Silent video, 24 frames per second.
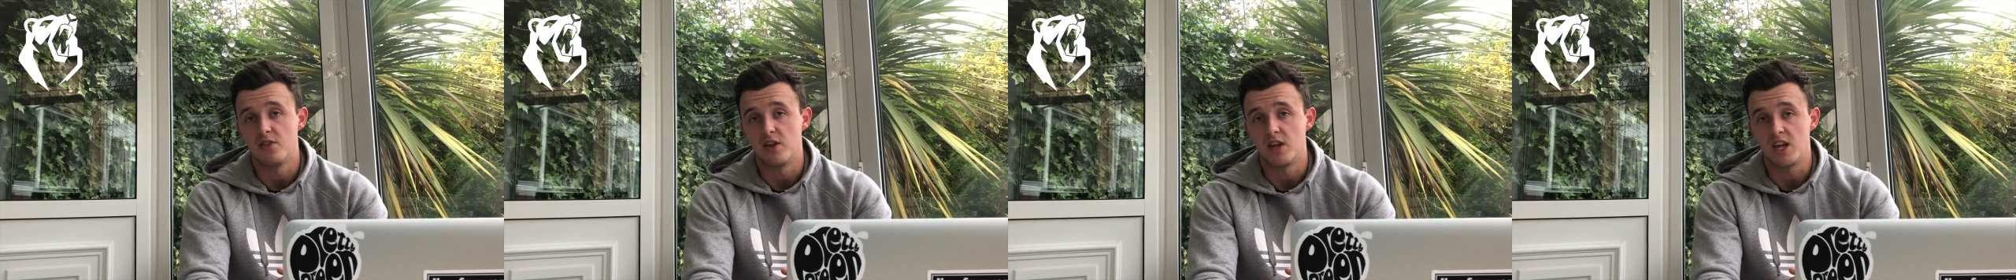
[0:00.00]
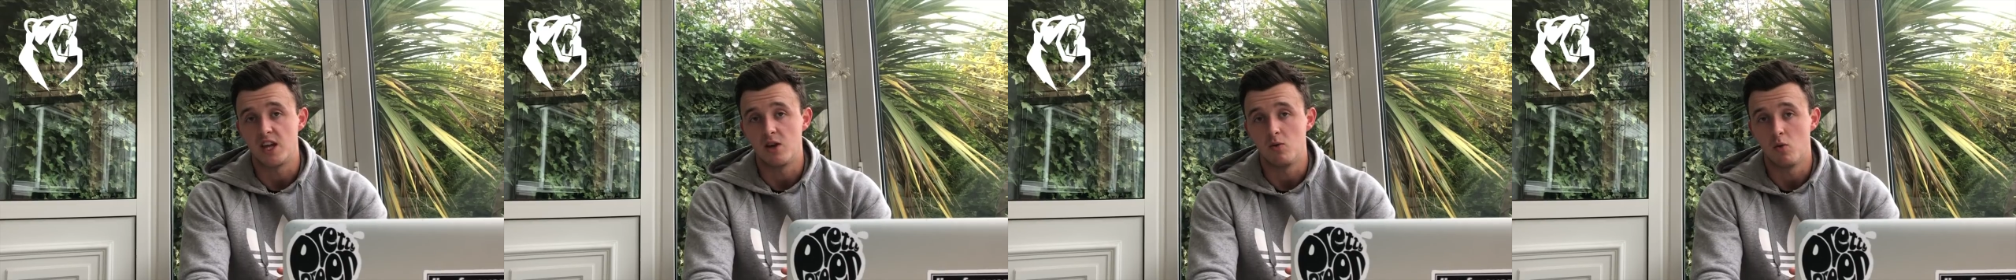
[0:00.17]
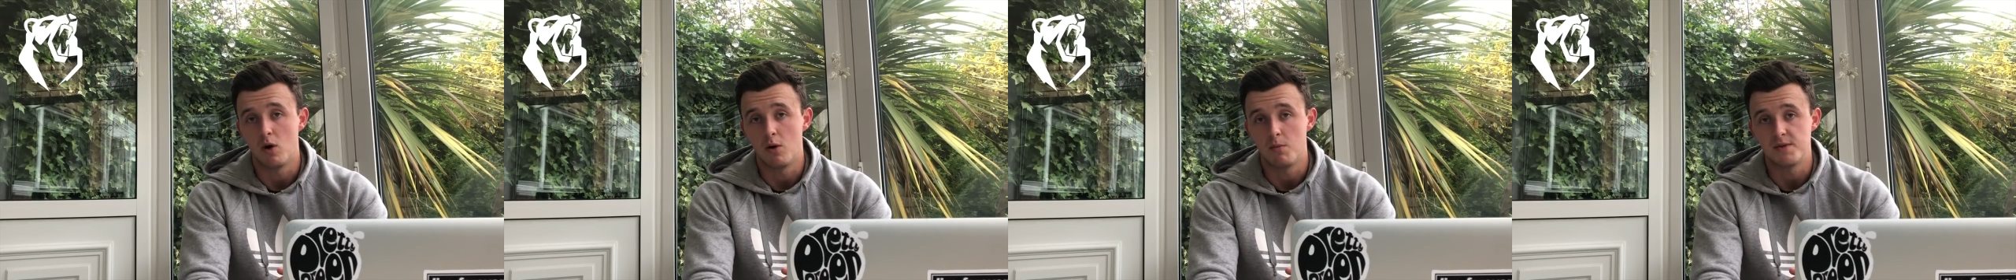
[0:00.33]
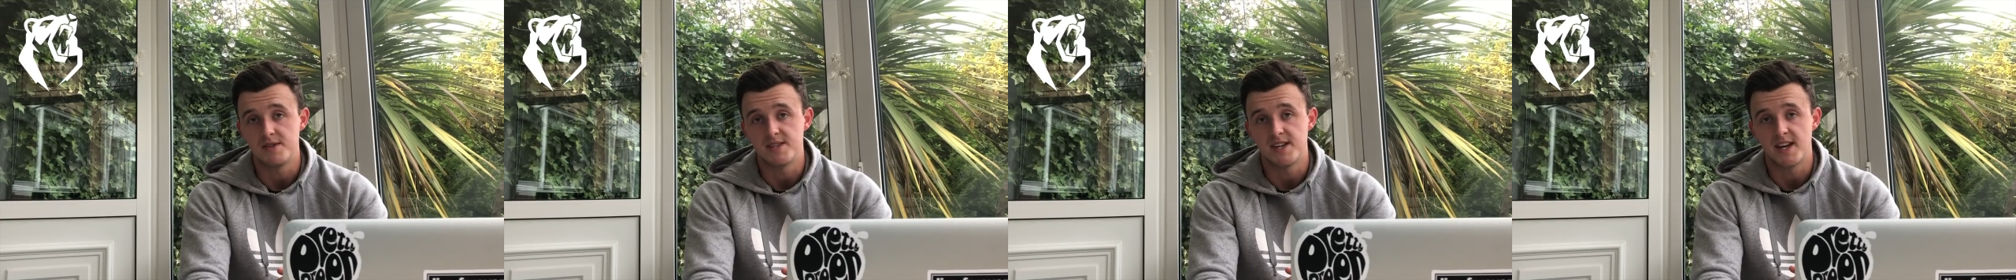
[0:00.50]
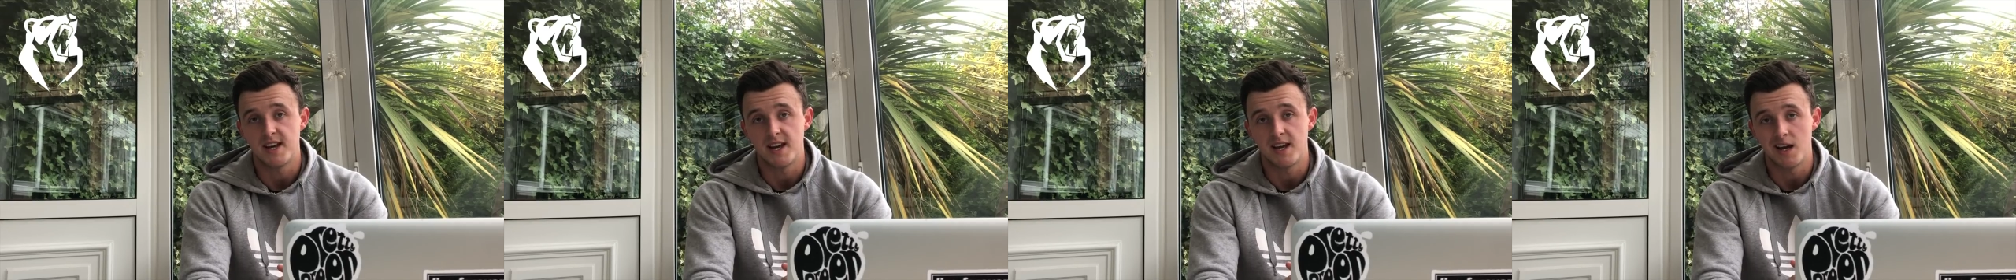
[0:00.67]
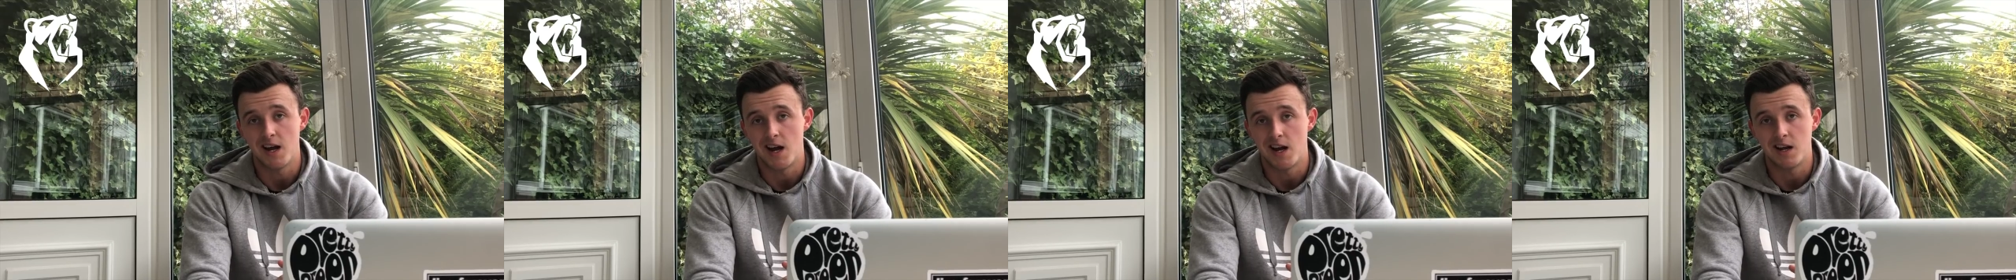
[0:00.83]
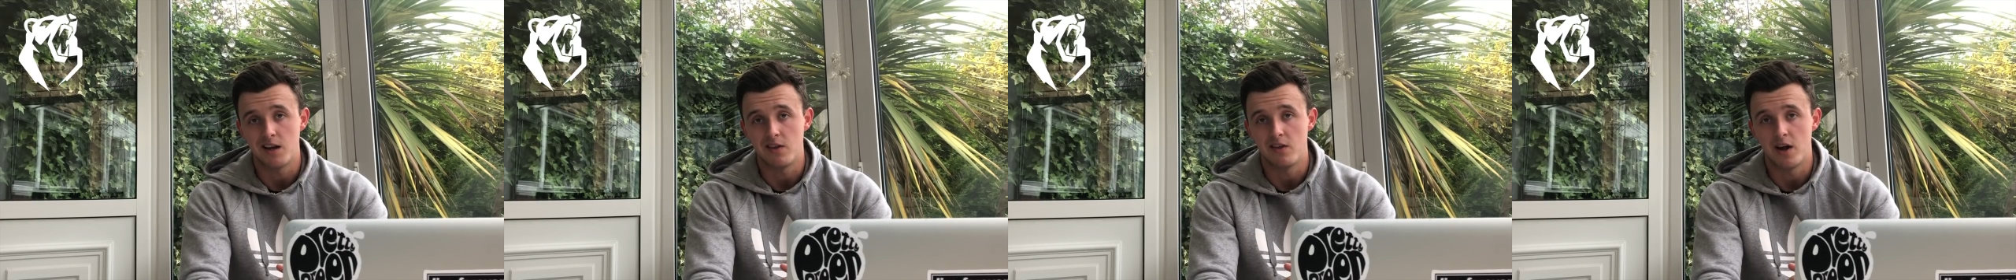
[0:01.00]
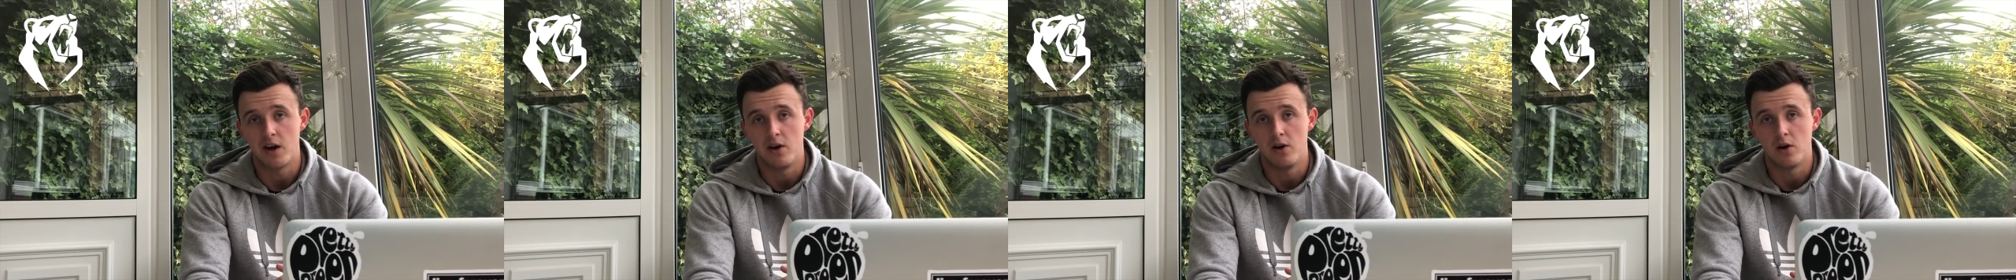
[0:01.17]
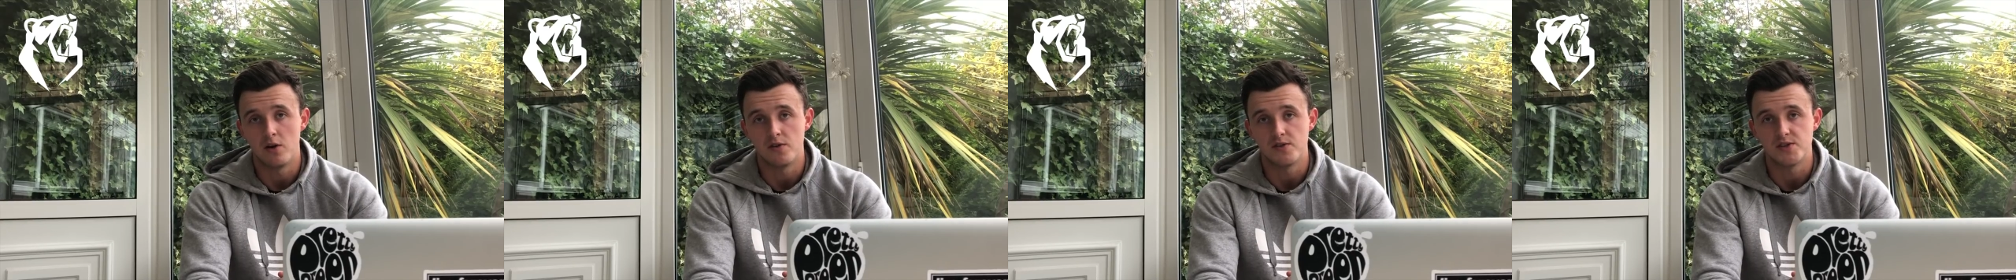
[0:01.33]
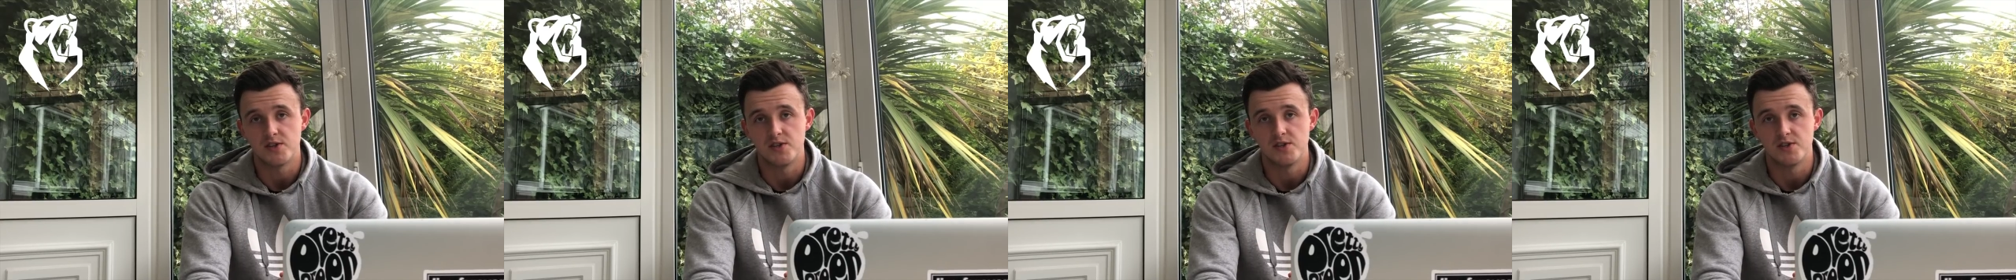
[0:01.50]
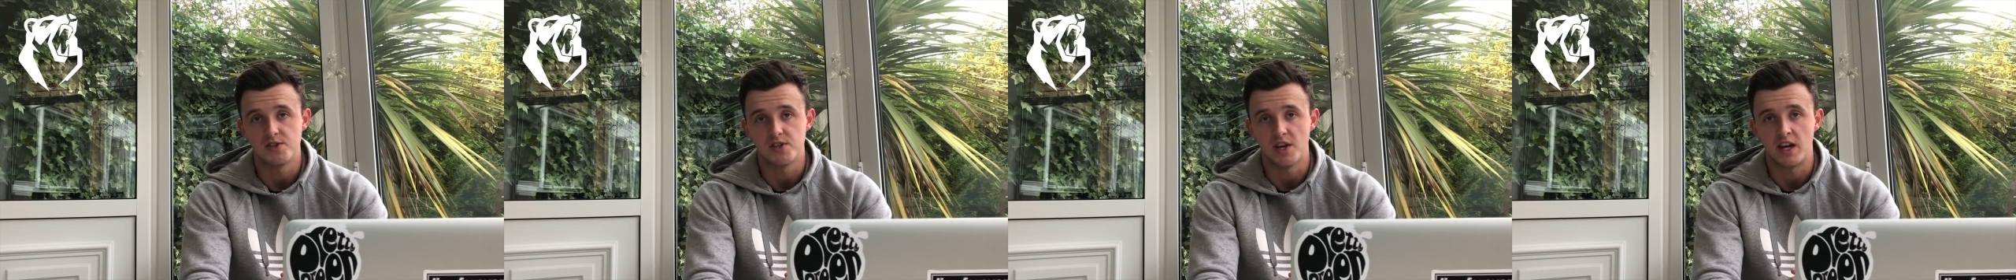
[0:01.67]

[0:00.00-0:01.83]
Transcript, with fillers: that he won't be taking any of that nonsense,